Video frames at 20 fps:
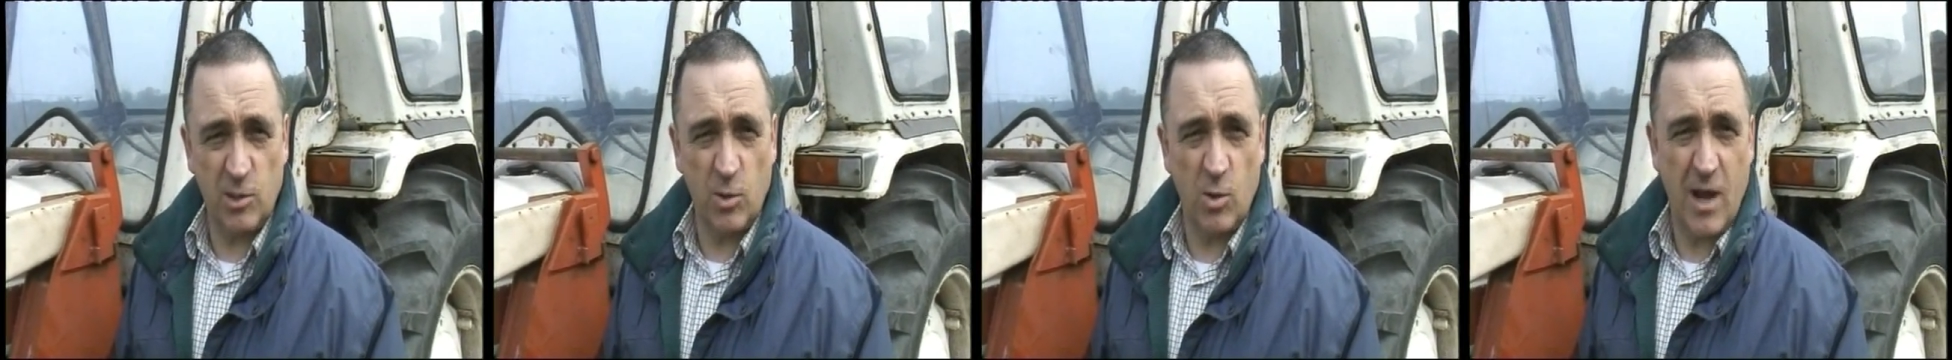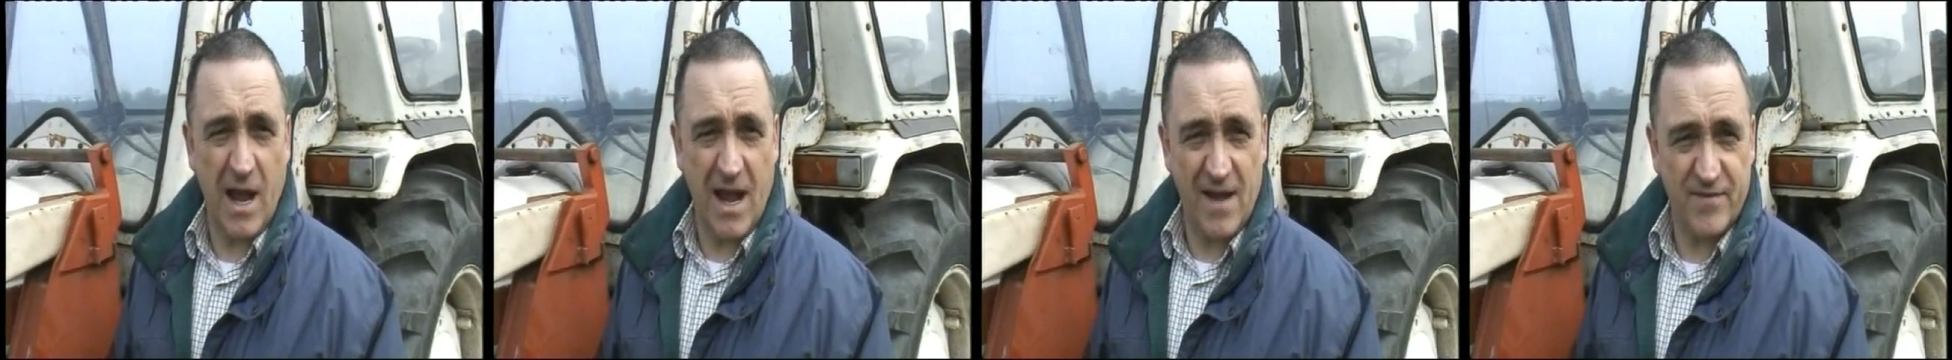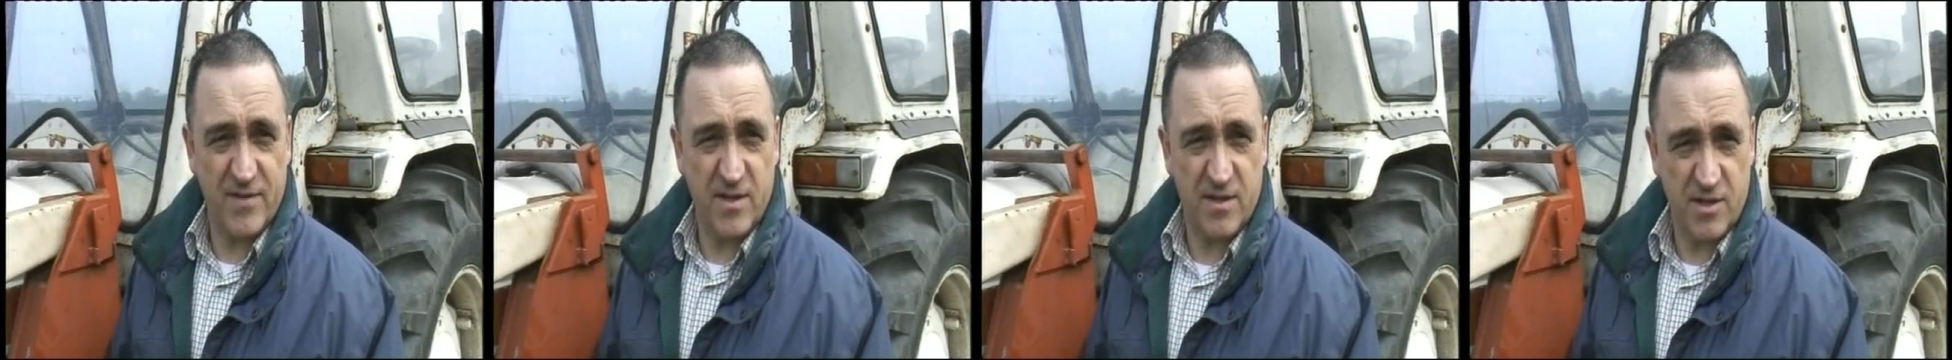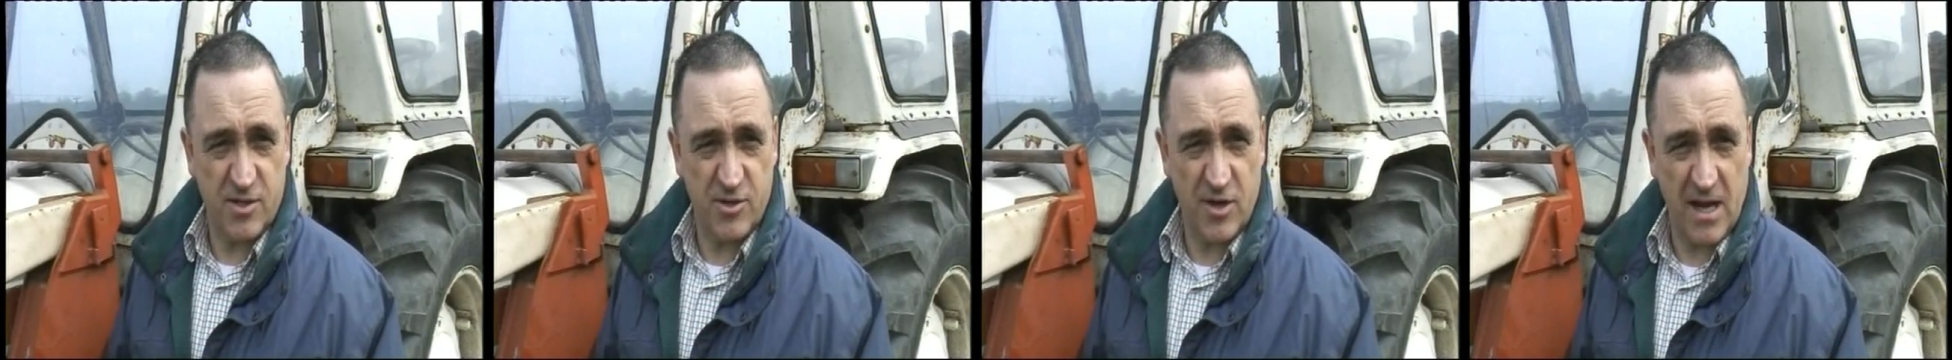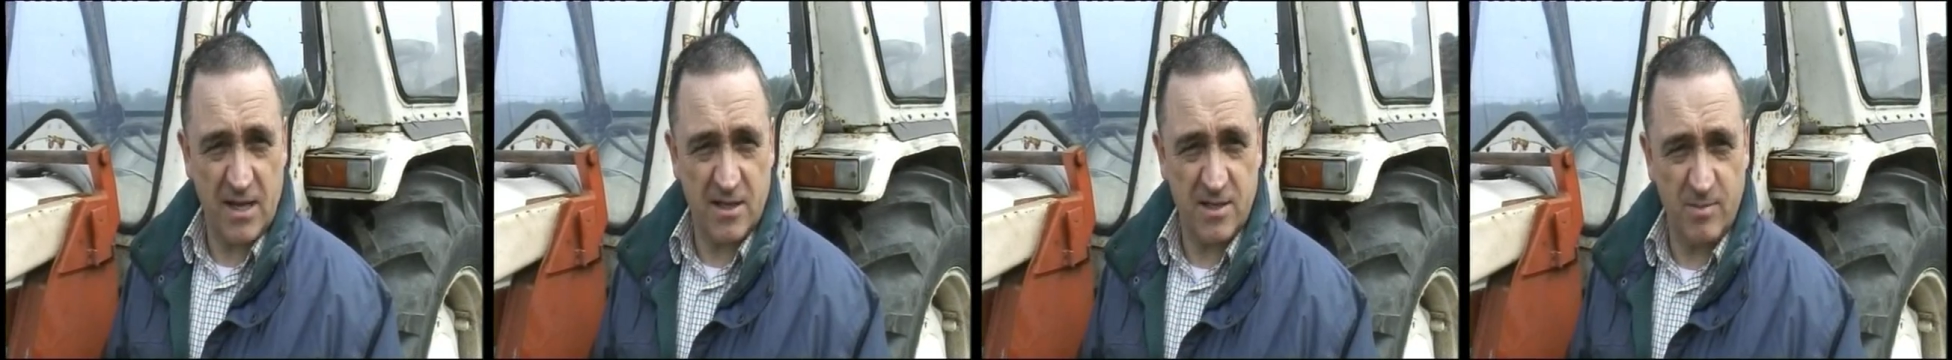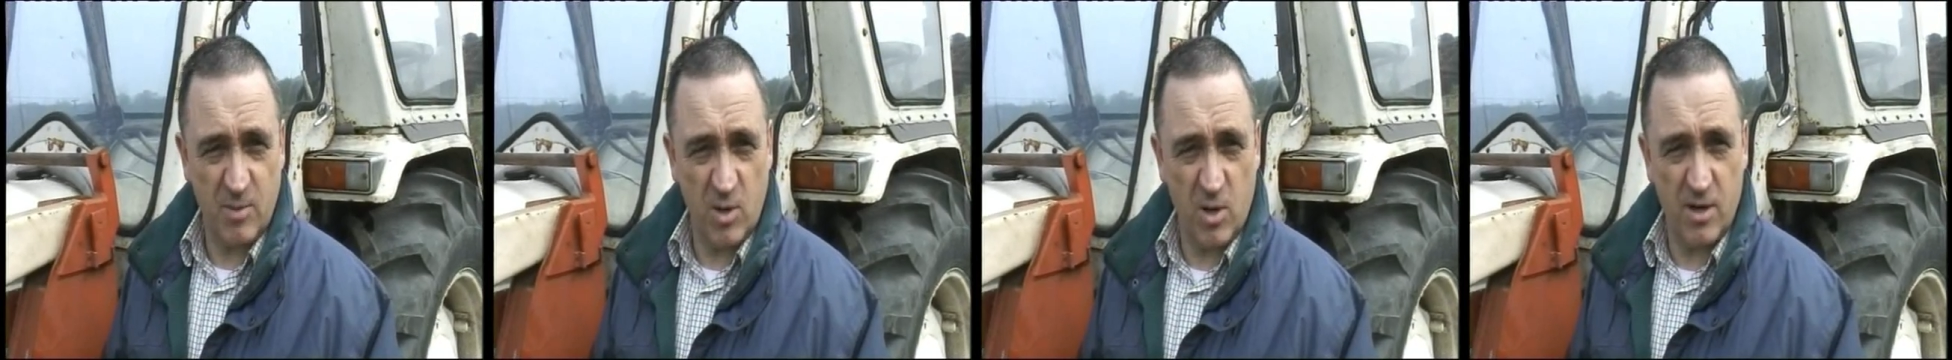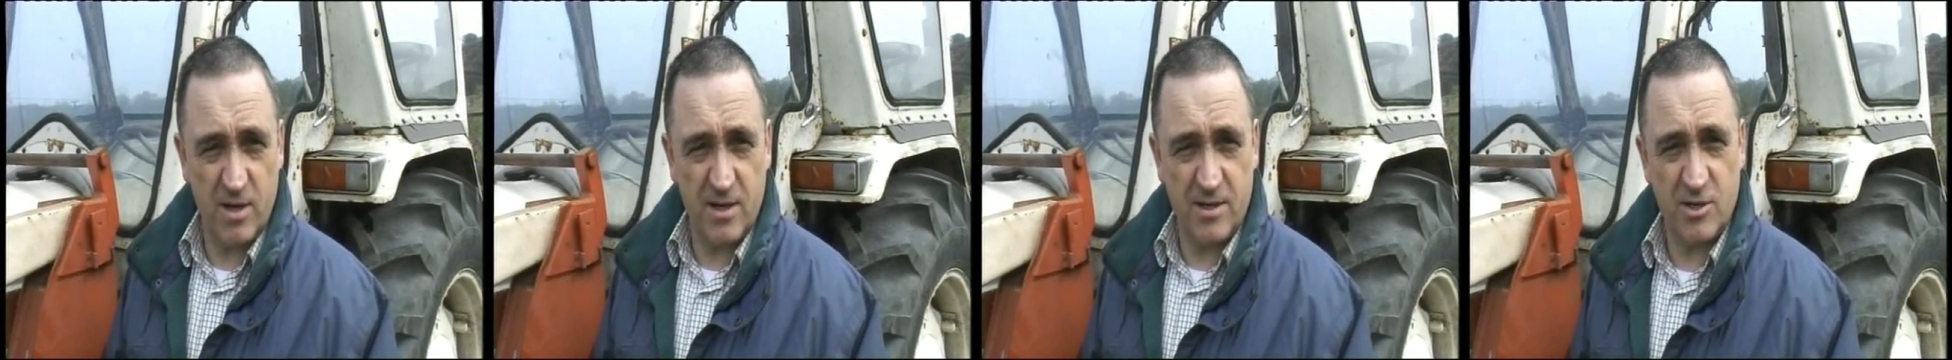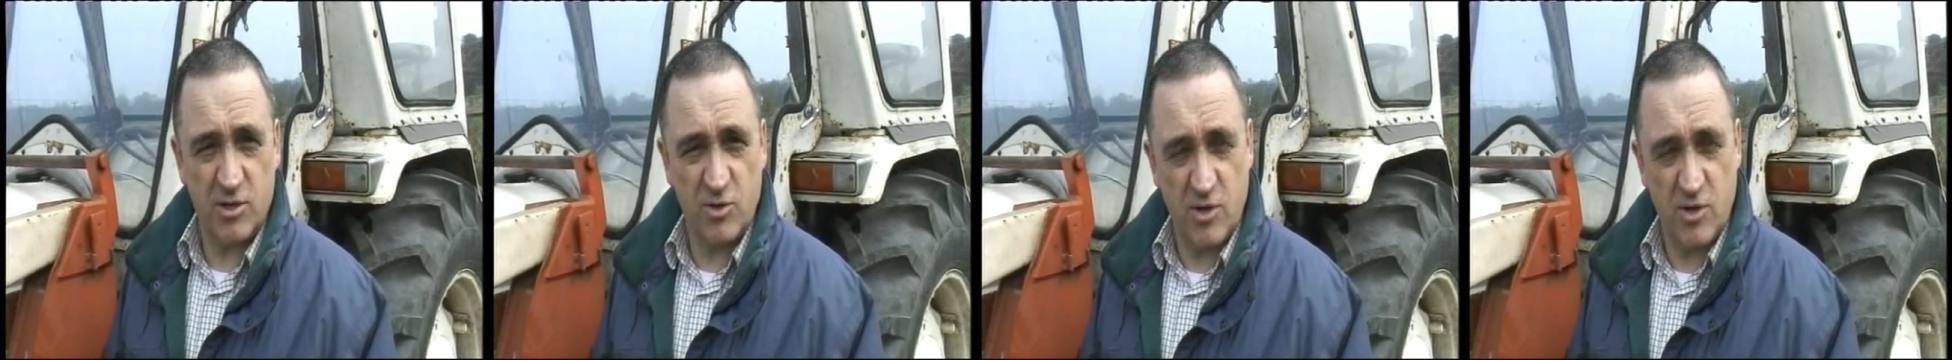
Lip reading: look after the tractor more and